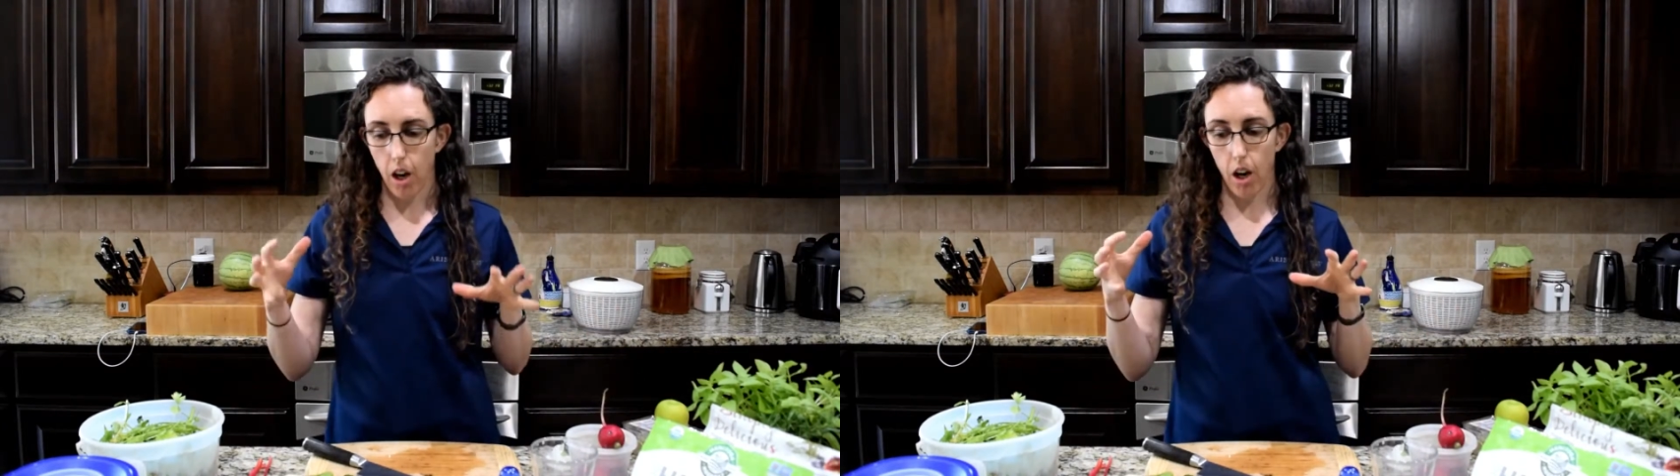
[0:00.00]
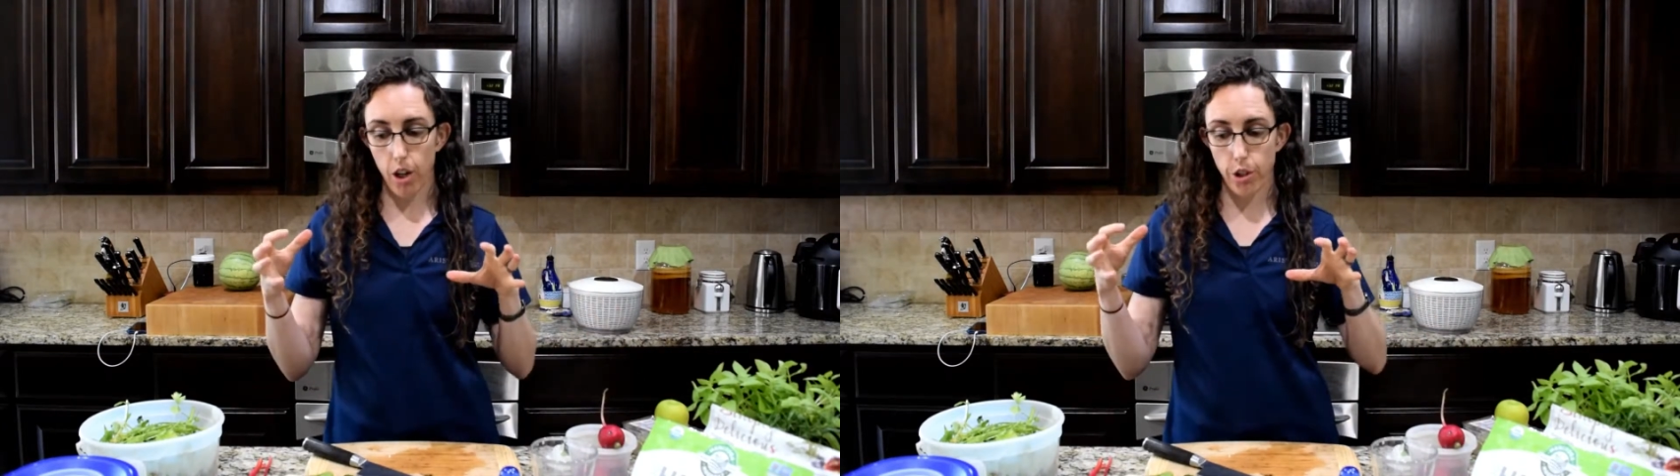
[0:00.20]

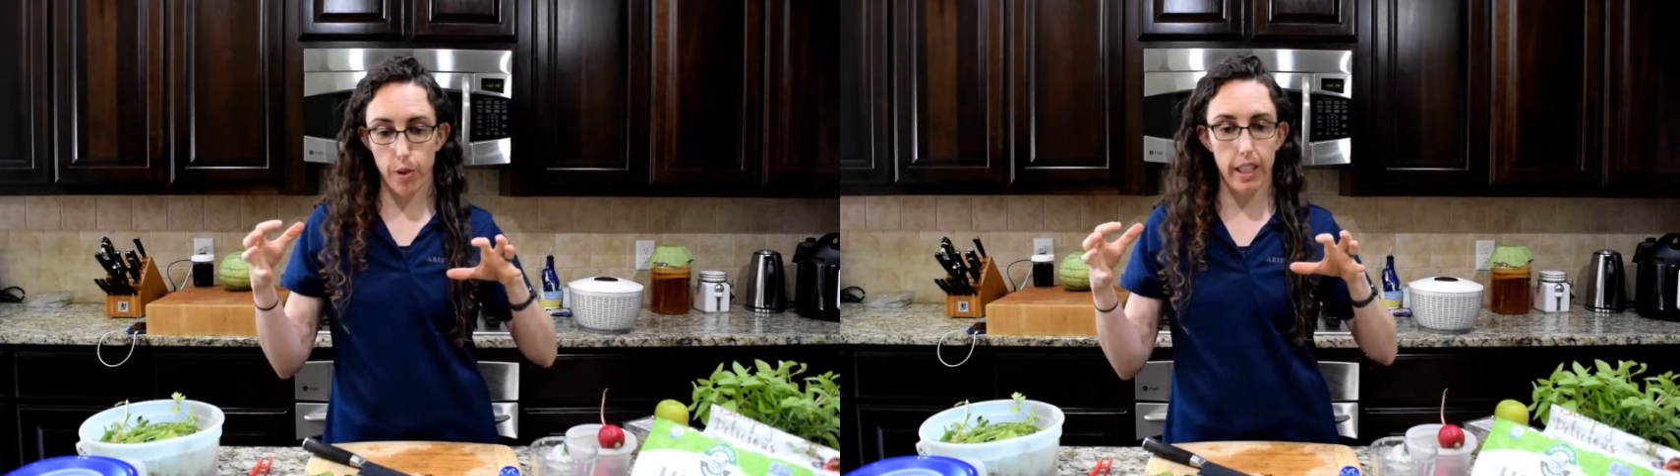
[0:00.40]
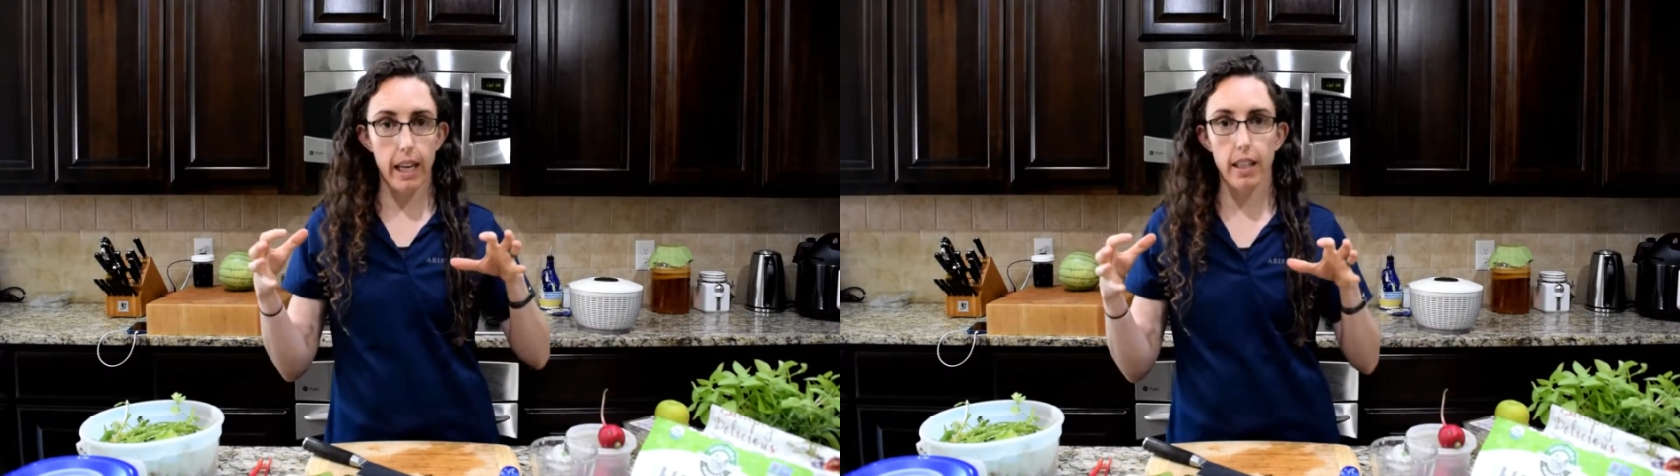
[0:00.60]
Also,
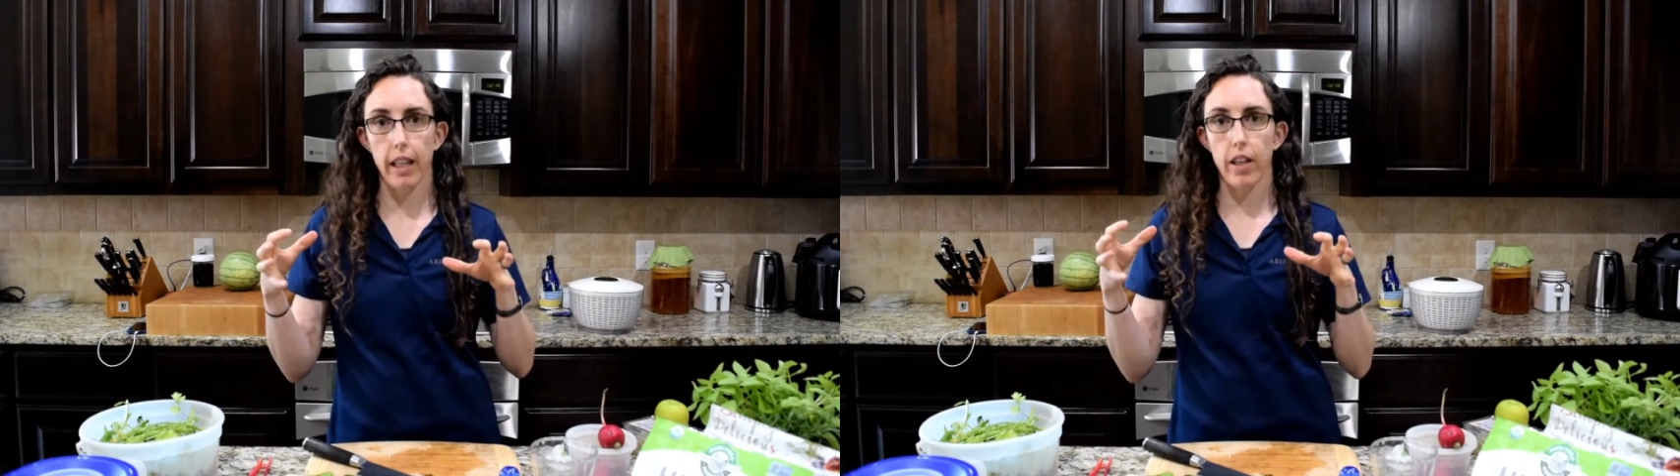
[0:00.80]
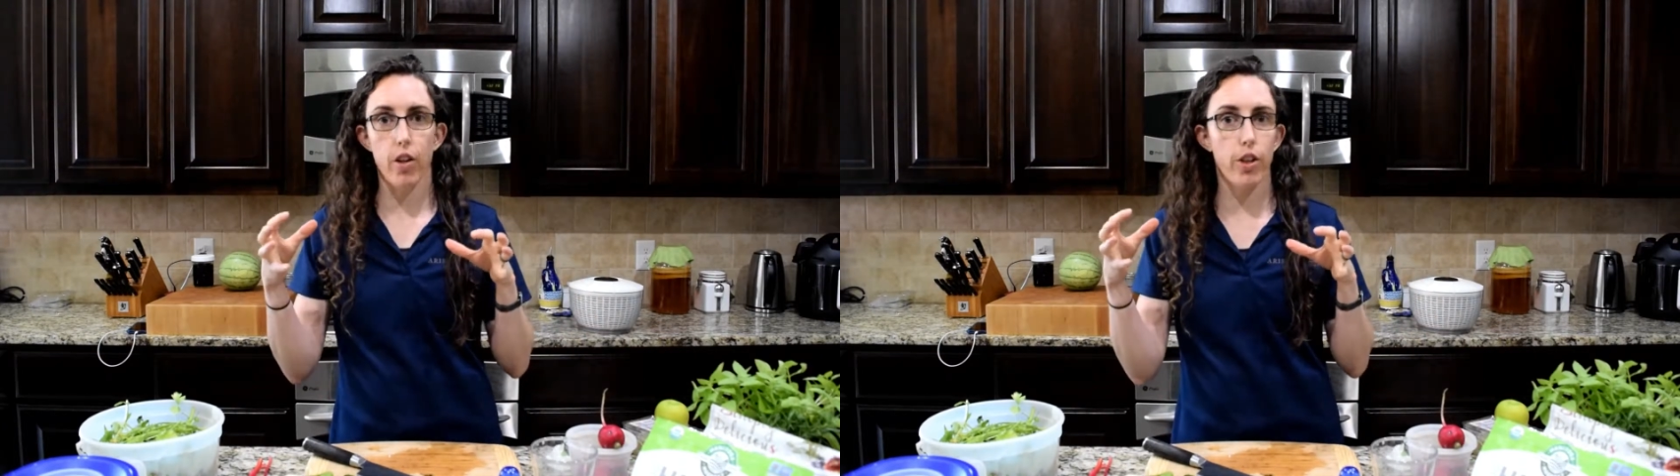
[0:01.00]
again,
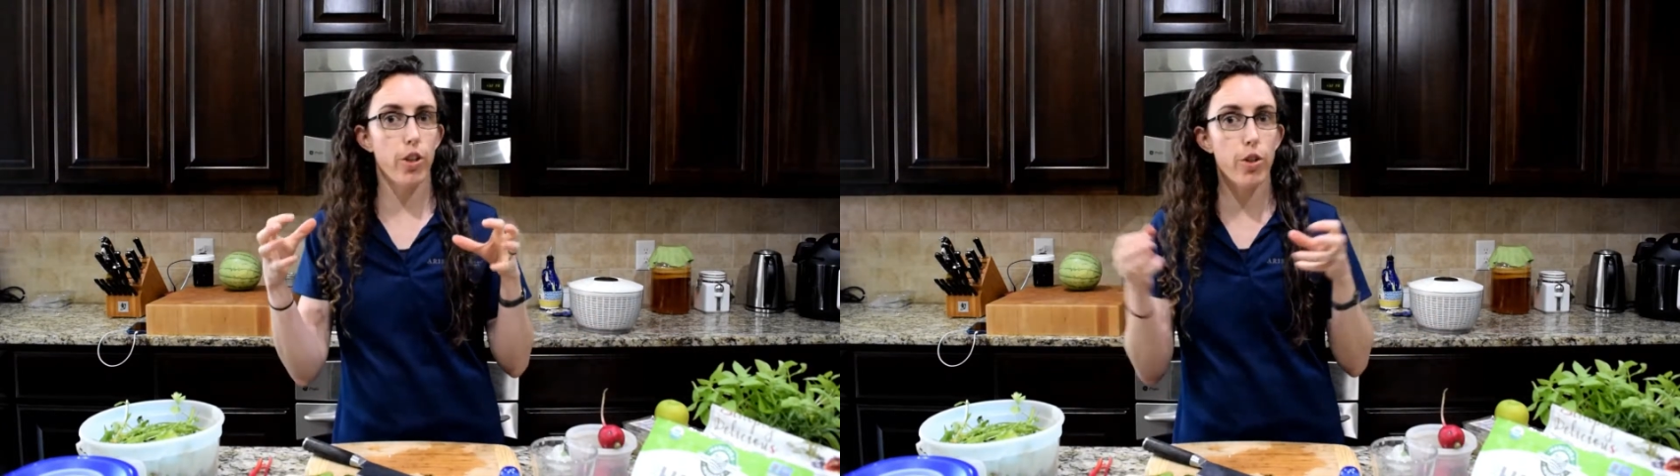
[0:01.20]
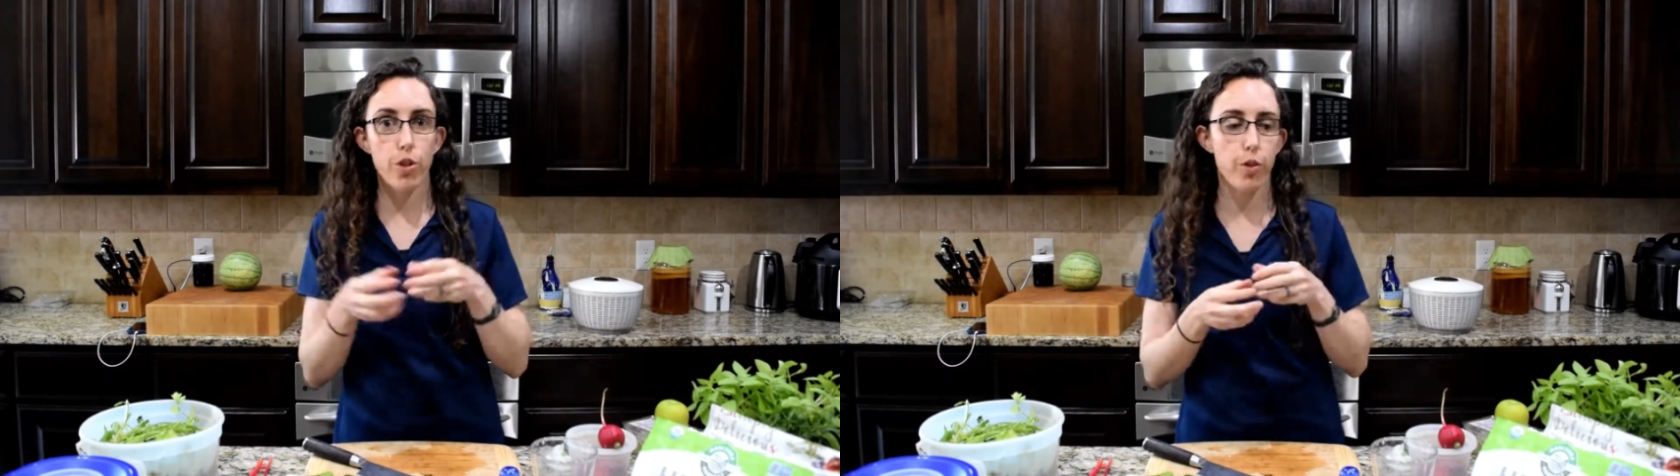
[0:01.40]
like all the
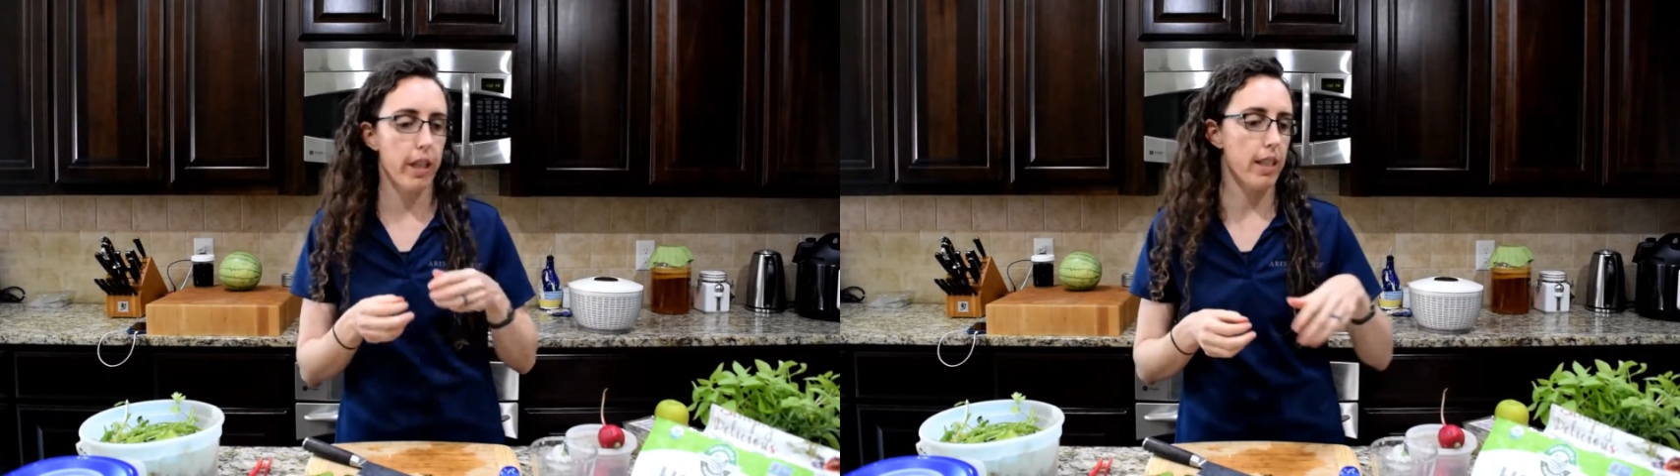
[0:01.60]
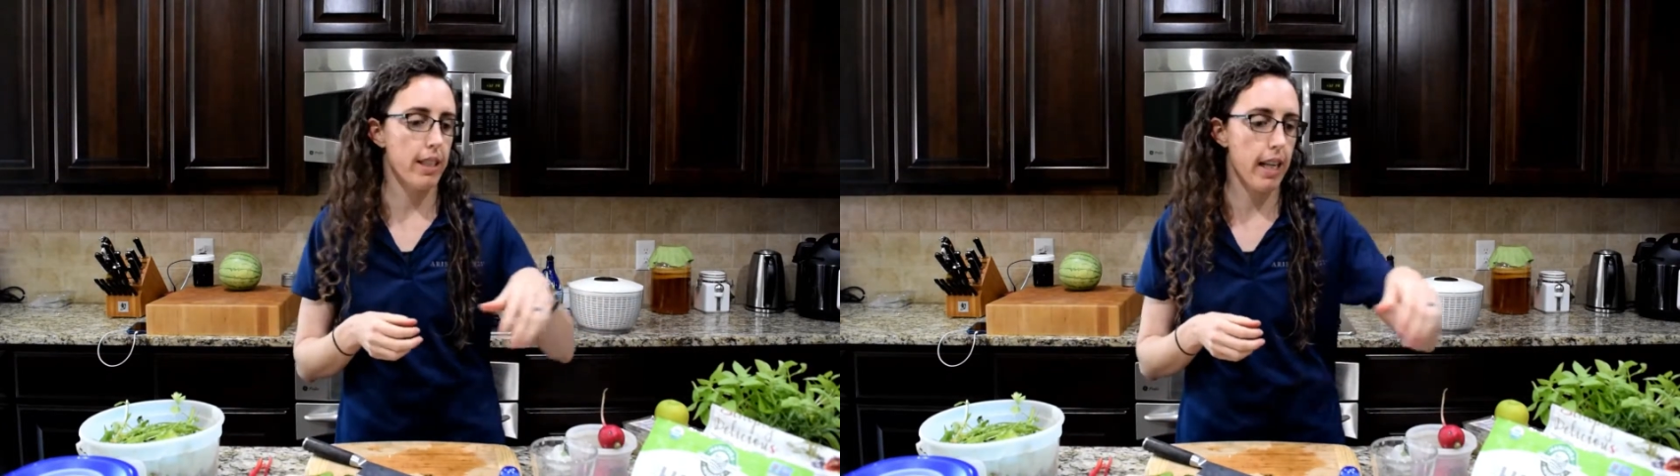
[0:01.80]

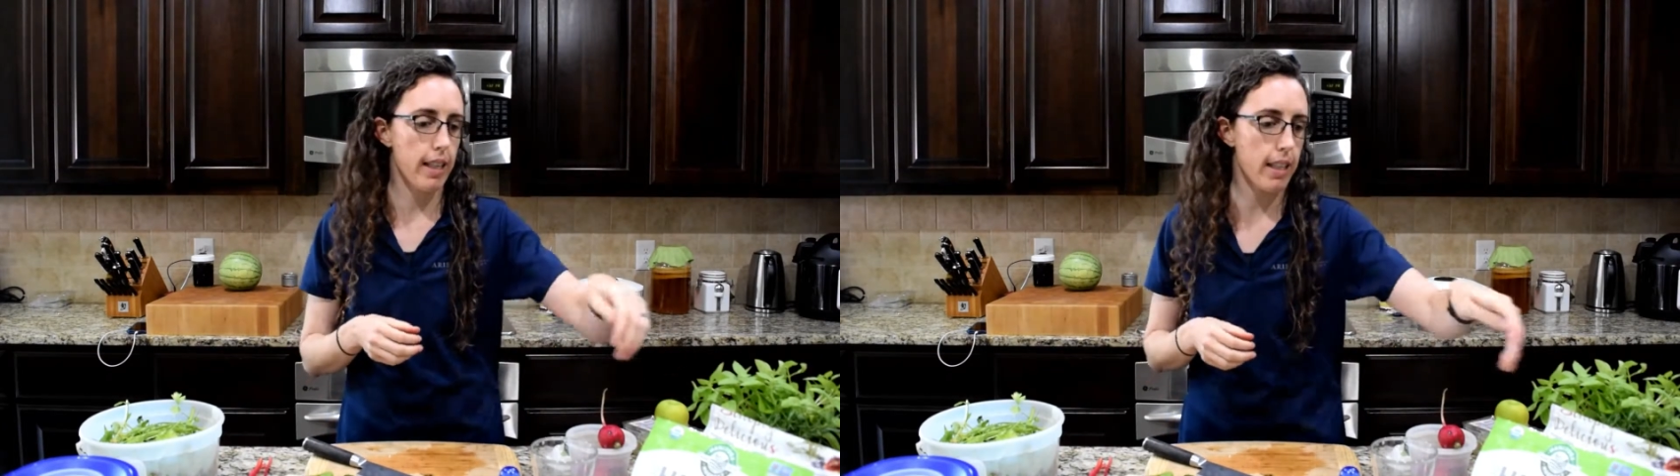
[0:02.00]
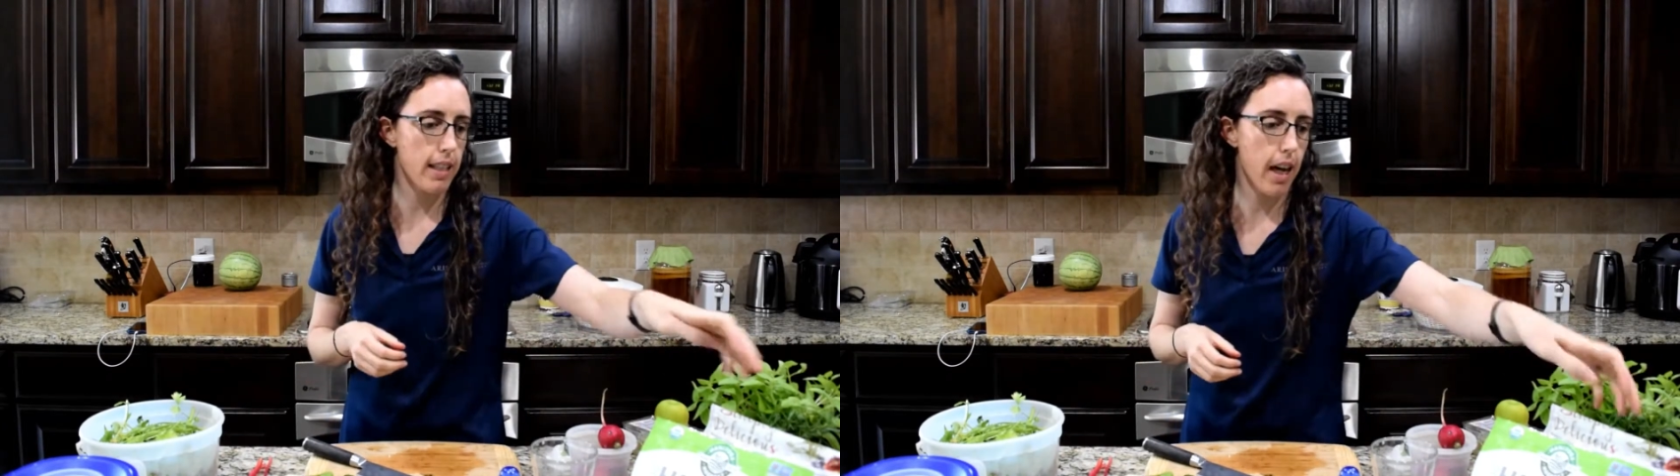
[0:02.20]

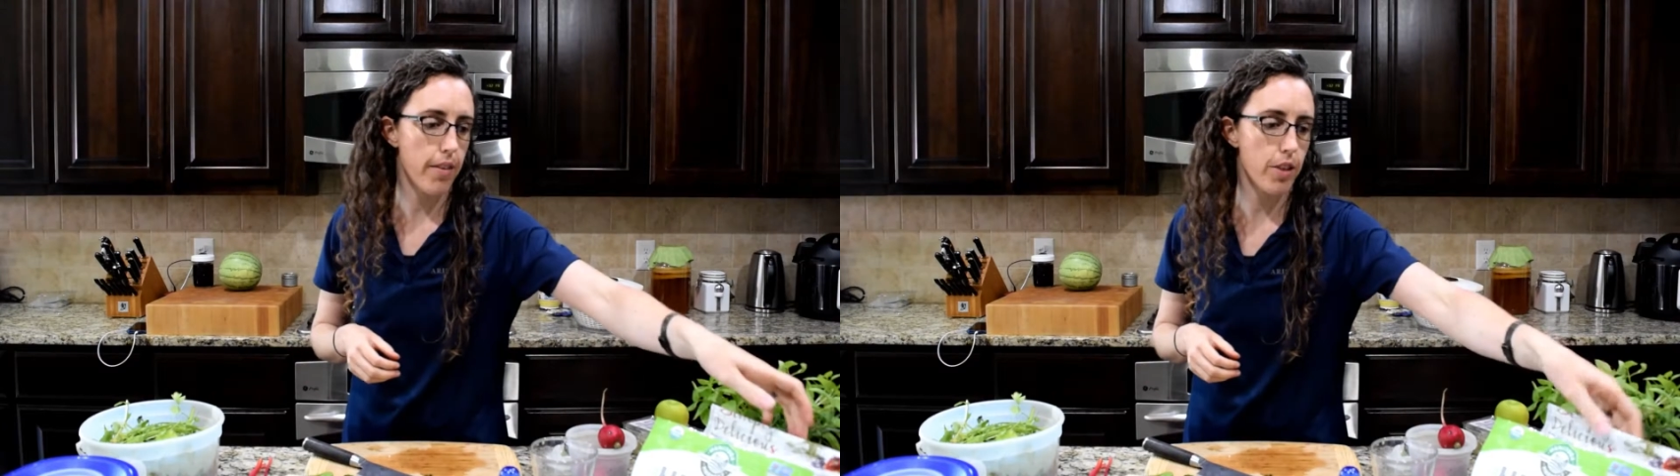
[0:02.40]
nutrient-dense stuff.